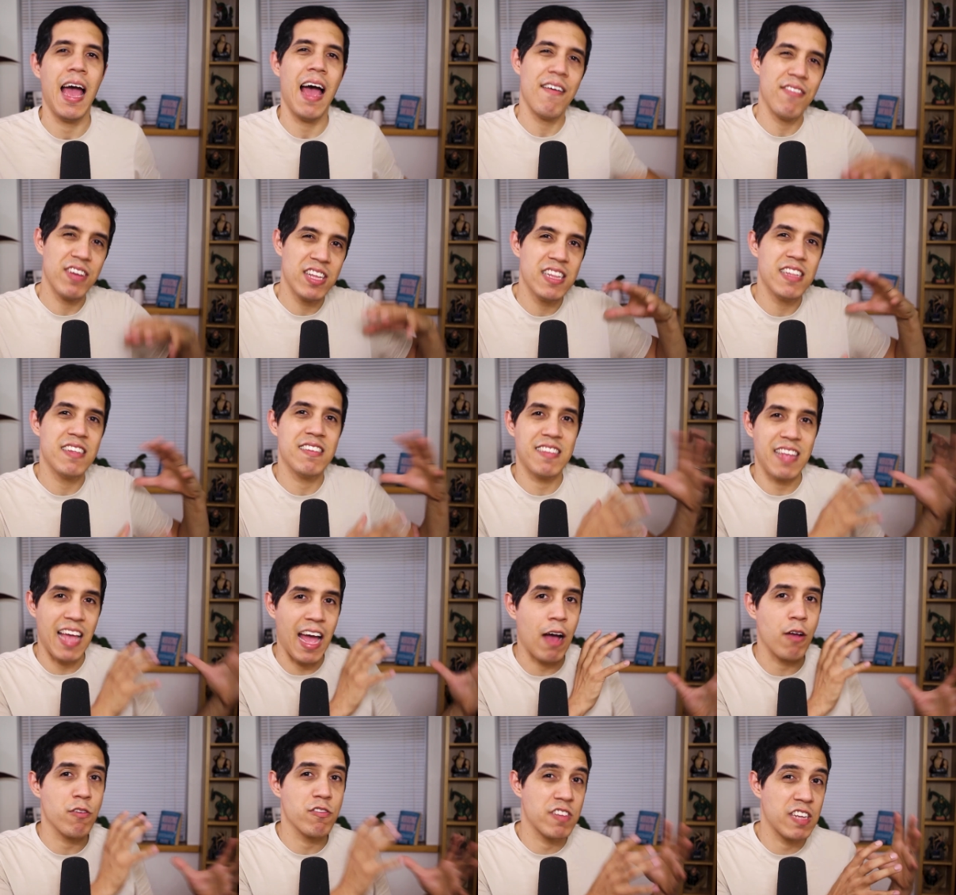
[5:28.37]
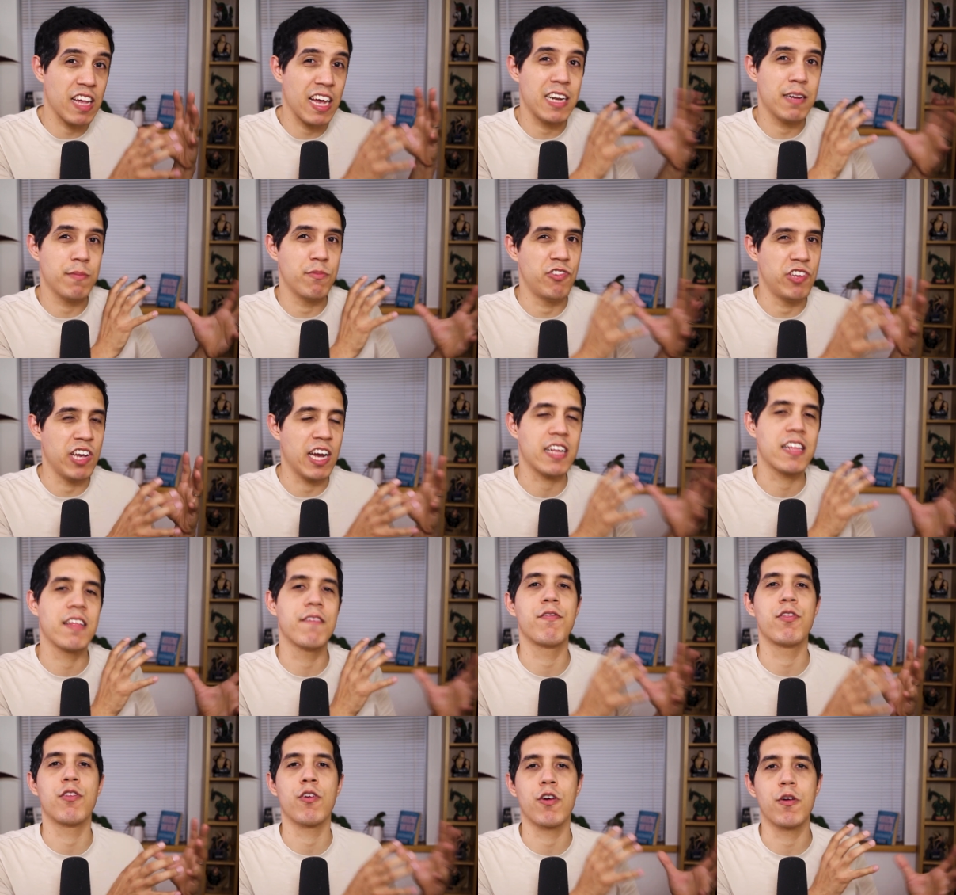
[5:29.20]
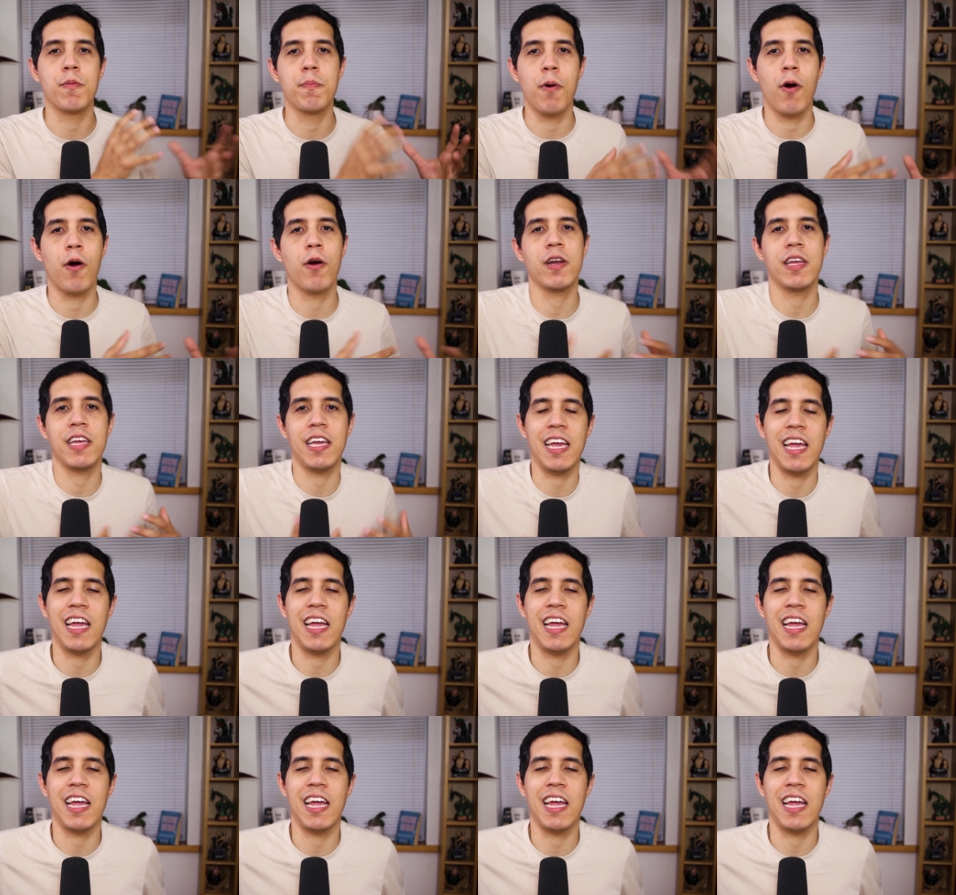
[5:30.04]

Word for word: Having this outside objective third party